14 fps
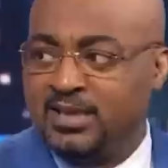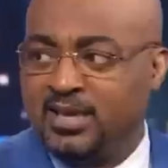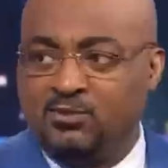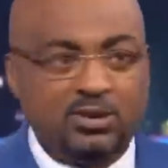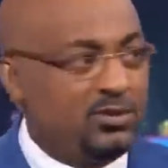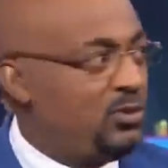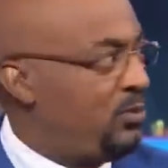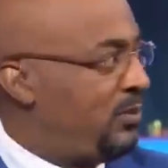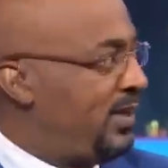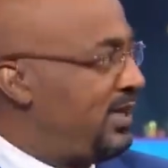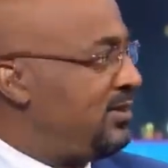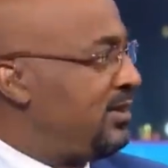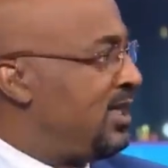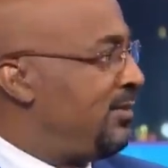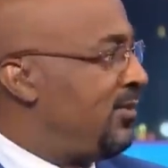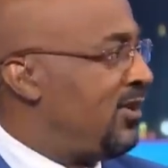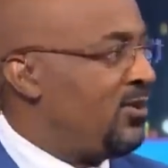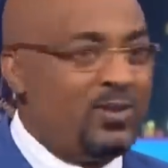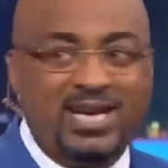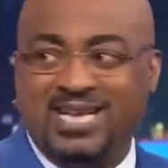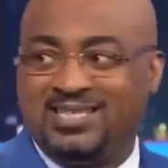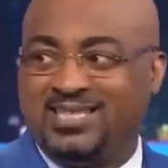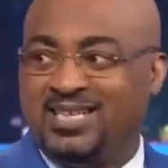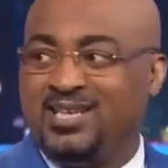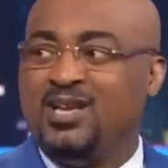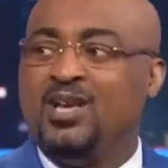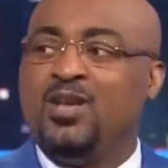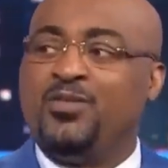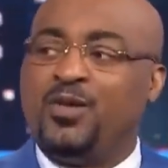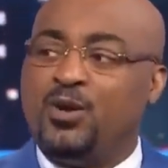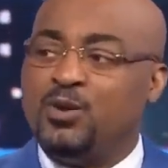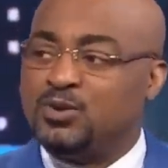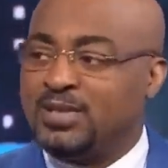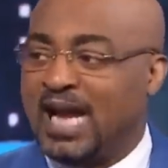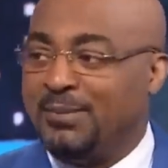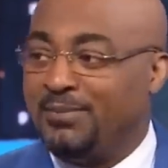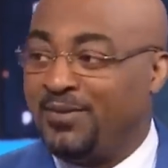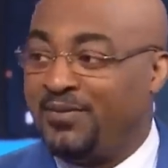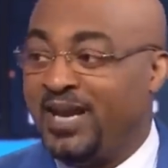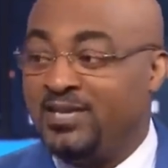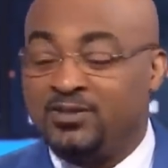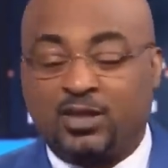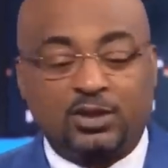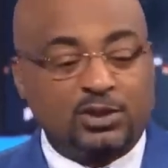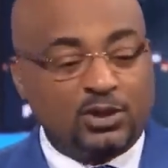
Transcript: and what 2 players can come on Wednesday? Those type of things are